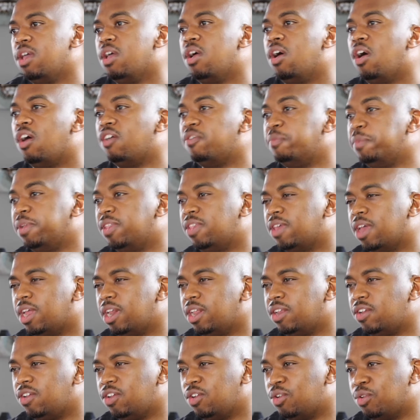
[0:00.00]
of
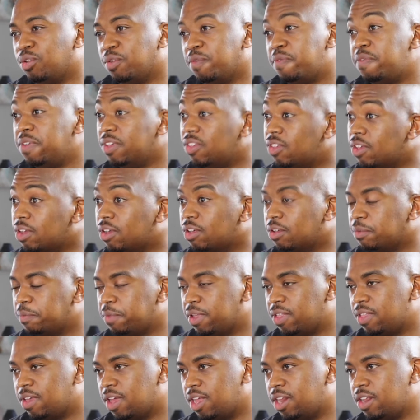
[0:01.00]
metallurgy called physical
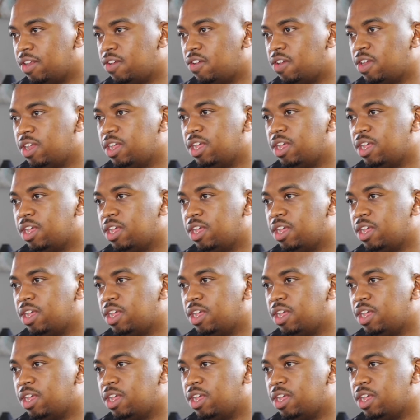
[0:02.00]
metallurgy.